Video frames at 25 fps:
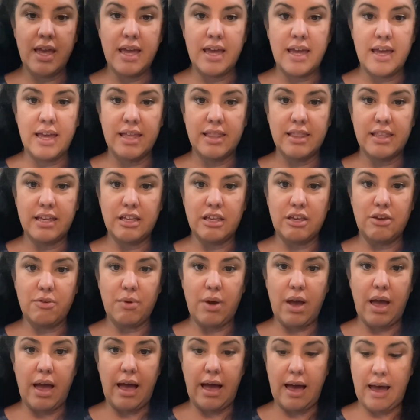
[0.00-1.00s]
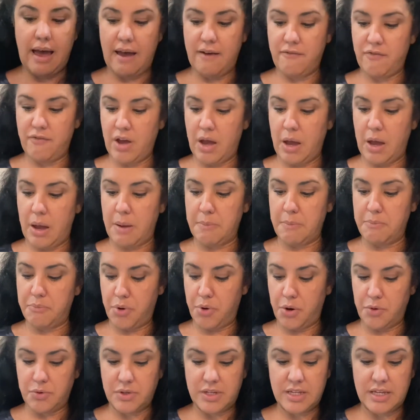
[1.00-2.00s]
Then you have
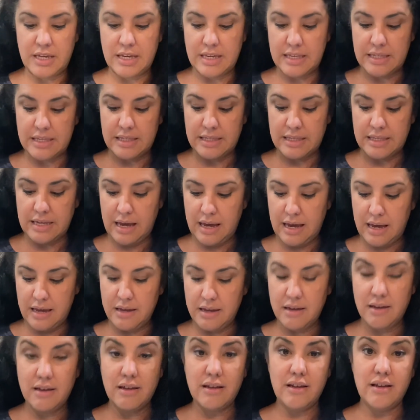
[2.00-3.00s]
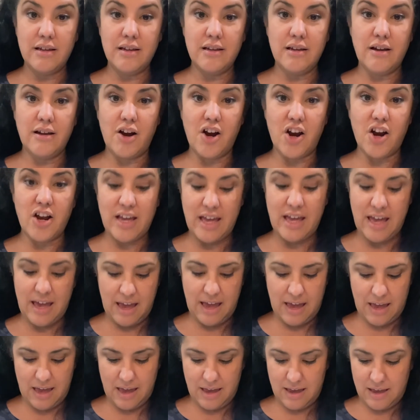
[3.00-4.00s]
Protista,
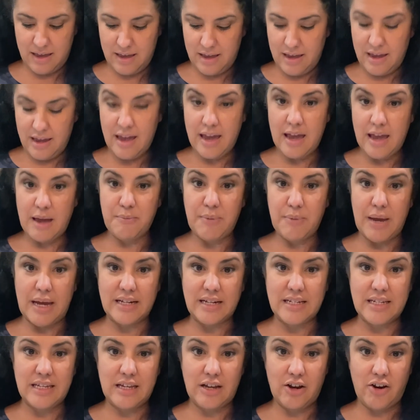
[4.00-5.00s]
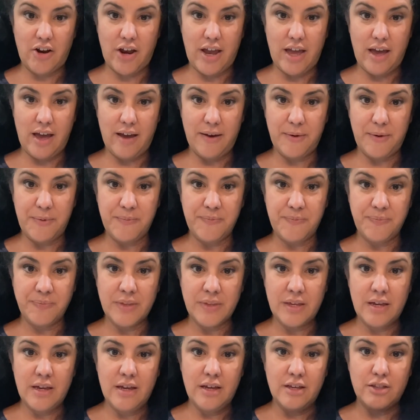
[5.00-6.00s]
Archaea, and Bacteria.
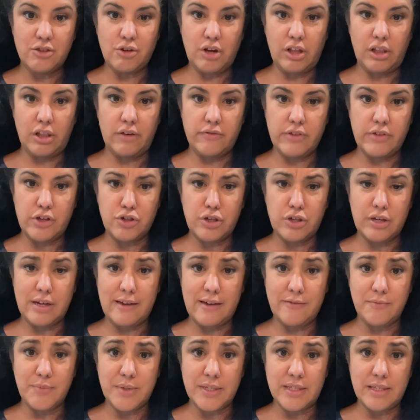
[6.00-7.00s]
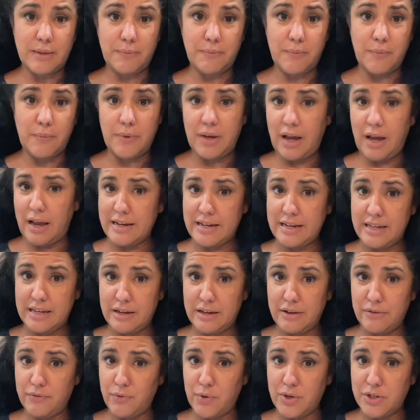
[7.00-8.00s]
So I love that she gave me some
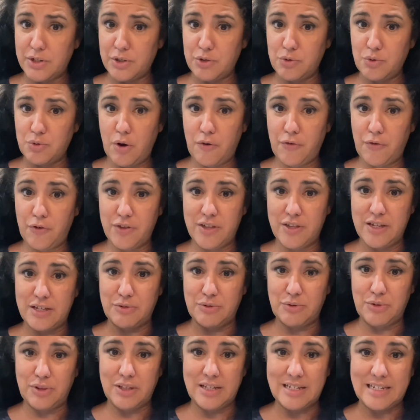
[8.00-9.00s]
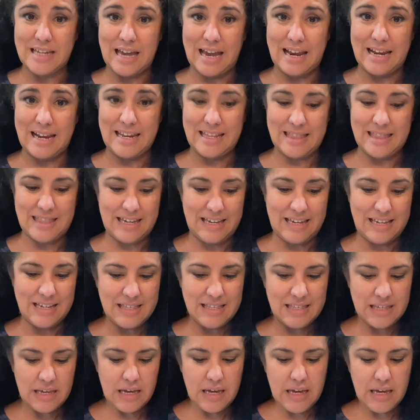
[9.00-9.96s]
idea of what to draw for these really tiny things.